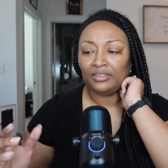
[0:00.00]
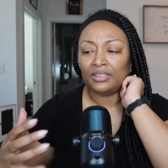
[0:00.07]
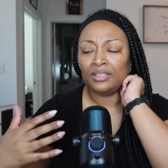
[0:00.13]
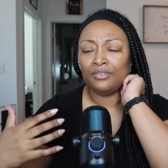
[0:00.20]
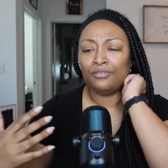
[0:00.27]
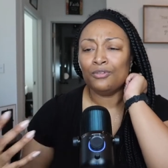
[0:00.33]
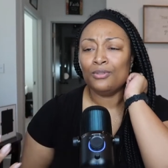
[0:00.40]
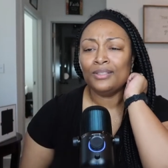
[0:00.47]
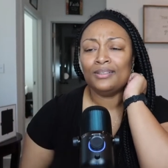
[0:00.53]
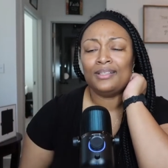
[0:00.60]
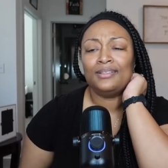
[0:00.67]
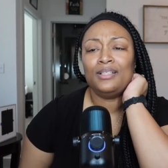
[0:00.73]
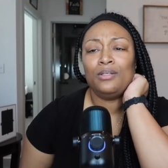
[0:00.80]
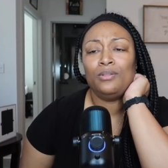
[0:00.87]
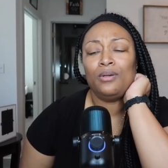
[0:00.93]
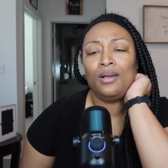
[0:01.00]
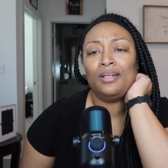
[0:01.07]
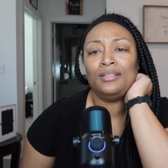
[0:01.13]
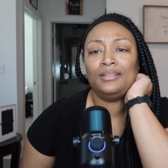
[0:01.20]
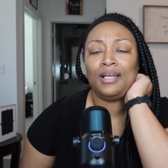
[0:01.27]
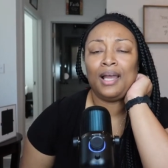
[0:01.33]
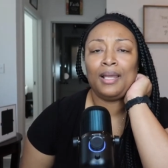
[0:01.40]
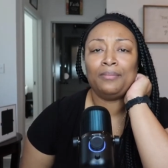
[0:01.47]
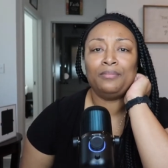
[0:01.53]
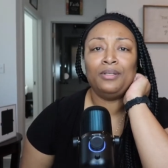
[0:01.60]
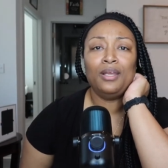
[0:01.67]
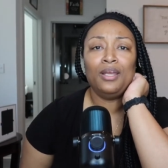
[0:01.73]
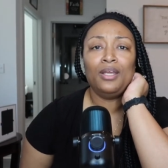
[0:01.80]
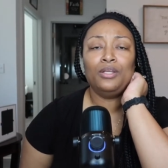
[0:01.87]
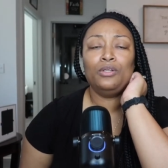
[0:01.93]
and of course i tell you all the time
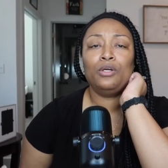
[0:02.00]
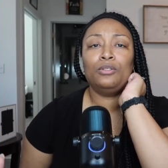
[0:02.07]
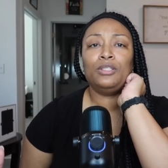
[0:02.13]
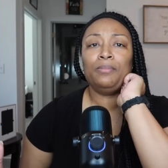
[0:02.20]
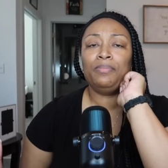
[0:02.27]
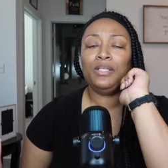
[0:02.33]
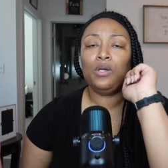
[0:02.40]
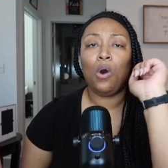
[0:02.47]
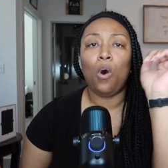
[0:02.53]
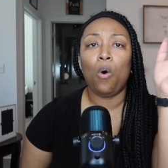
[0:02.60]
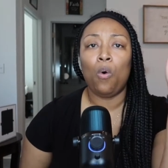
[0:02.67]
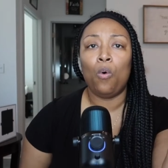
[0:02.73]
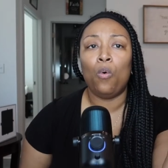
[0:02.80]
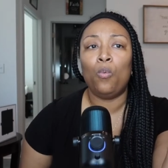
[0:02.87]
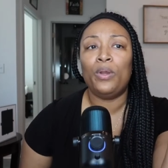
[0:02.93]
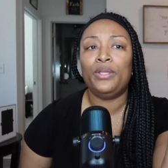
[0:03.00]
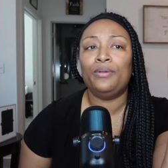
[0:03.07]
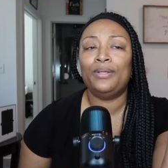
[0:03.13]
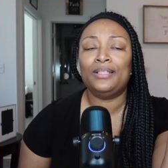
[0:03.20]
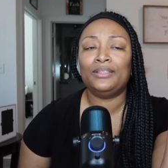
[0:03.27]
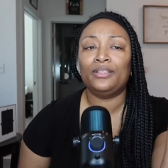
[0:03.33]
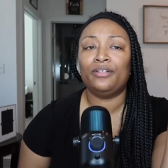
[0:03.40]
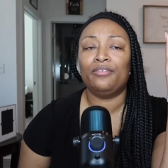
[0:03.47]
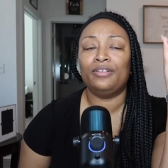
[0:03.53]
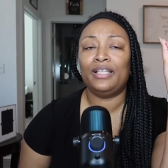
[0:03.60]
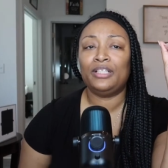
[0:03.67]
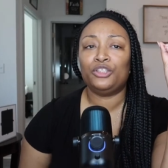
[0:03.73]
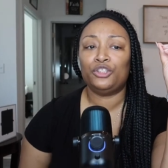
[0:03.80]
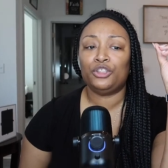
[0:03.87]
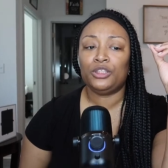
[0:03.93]
you know to be whole when you enter a
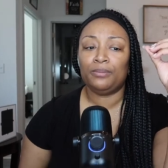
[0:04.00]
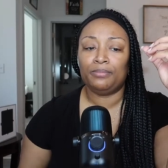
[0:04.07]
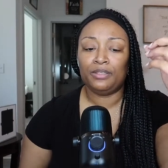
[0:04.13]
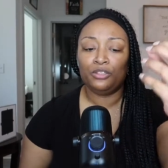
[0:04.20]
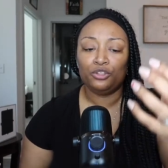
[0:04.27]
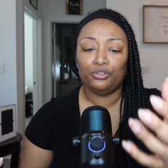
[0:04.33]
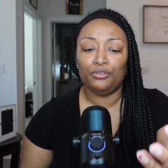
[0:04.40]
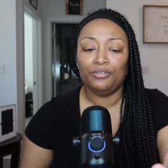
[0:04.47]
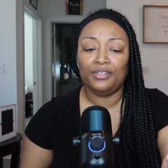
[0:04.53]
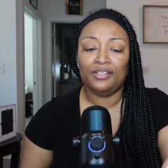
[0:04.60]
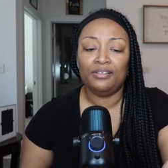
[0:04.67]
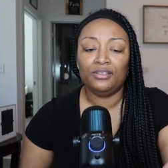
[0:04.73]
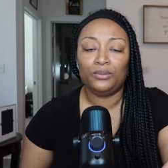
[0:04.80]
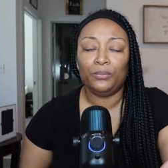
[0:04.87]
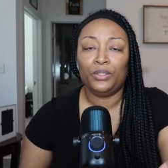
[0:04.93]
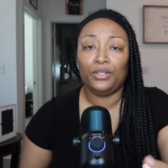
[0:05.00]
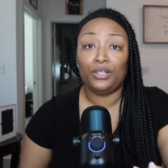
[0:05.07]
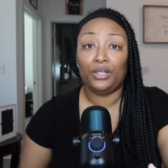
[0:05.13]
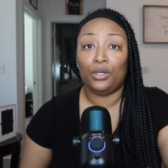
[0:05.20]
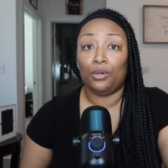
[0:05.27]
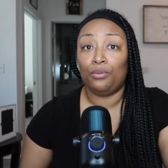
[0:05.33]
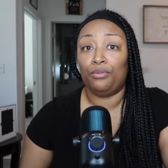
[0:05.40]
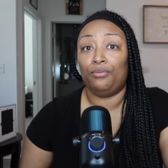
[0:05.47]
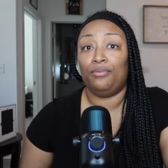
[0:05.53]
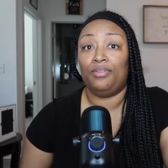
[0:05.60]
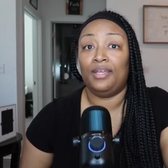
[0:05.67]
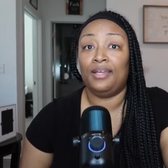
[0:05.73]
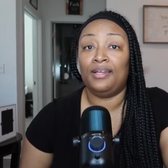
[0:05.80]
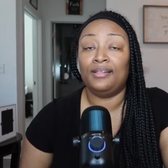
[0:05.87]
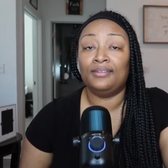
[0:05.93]
relationship but the truth is we're going to go through
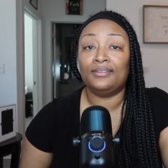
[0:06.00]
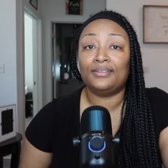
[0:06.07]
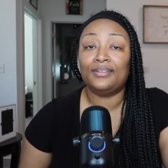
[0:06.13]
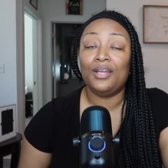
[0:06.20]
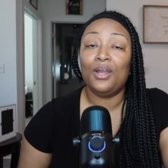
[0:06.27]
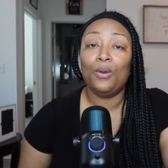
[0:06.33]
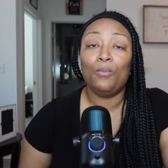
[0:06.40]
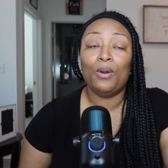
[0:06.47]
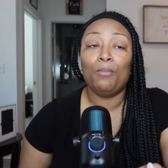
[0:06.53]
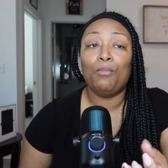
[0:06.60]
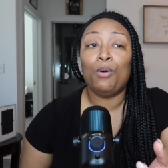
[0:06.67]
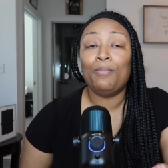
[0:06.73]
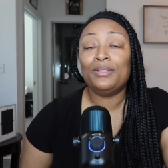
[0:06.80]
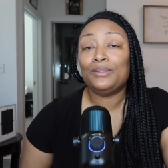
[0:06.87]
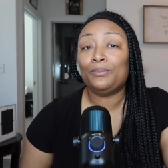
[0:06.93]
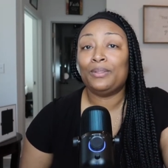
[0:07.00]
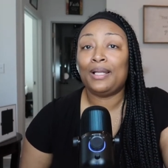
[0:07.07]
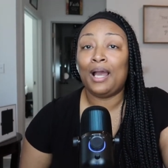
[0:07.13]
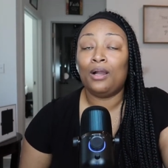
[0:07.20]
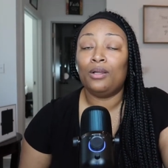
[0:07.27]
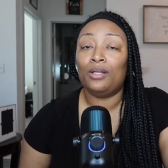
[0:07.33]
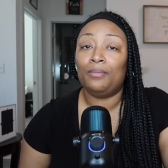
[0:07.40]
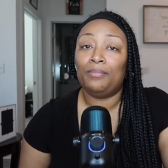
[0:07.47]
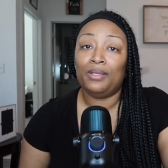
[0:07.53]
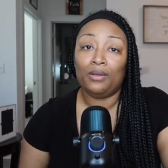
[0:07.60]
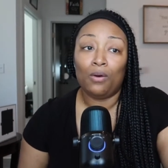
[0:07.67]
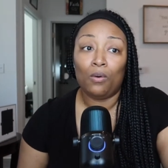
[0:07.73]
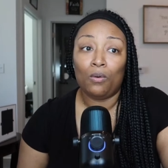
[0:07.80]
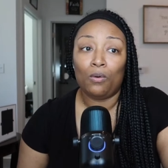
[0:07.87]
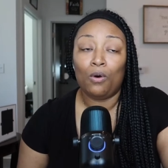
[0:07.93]
things where moments we're not going to be
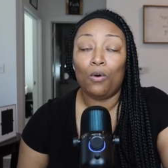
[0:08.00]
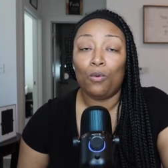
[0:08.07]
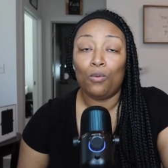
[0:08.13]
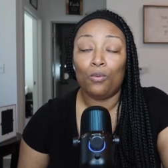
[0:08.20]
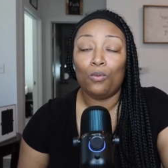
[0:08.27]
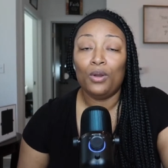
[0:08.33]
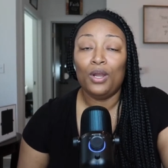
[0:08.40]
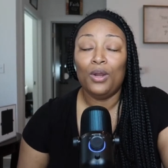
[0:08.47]
whole